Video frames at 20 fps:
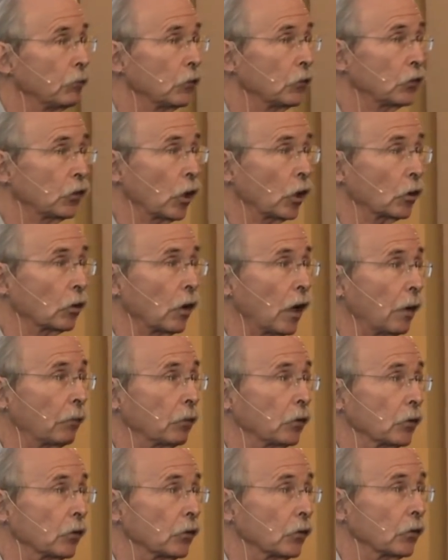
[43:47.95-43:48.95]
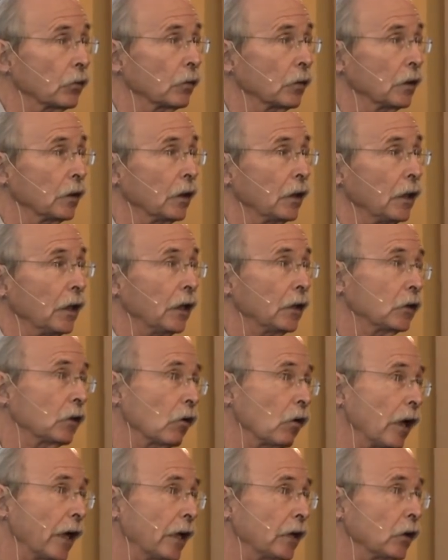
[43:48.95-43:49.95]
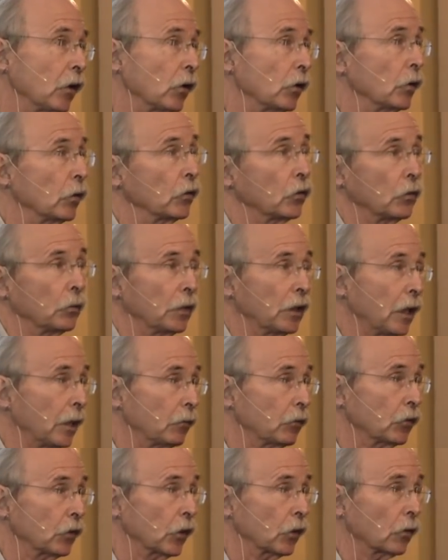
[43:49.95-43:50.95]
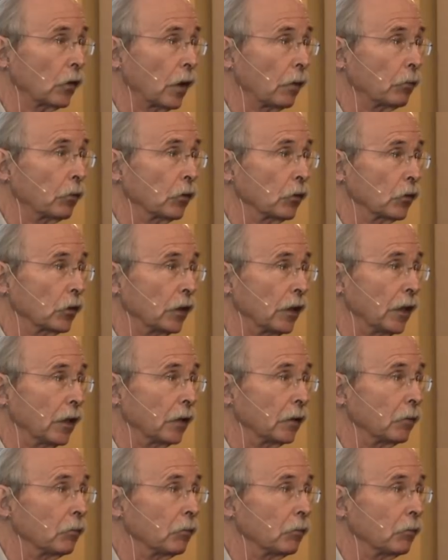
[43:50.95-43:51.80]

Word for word: sharecroppers into landowners who became sharecroppers again.